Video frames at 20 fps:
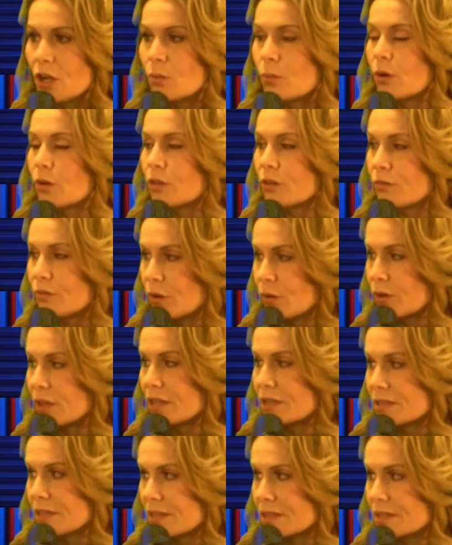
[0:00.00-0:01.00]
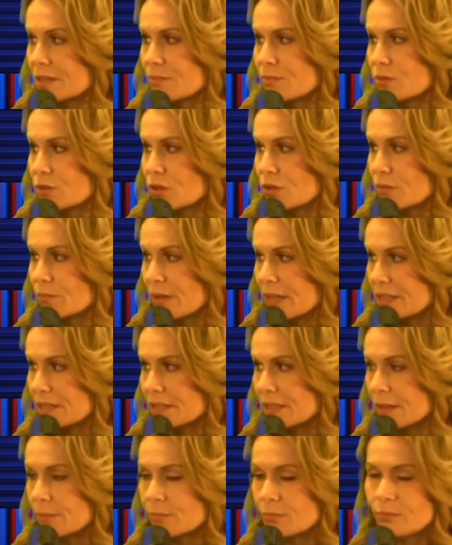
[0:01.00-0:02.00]
well, the voting systems are
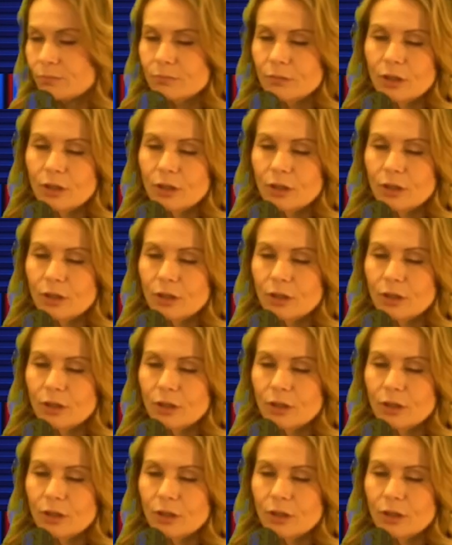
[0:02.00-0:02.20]
messed up.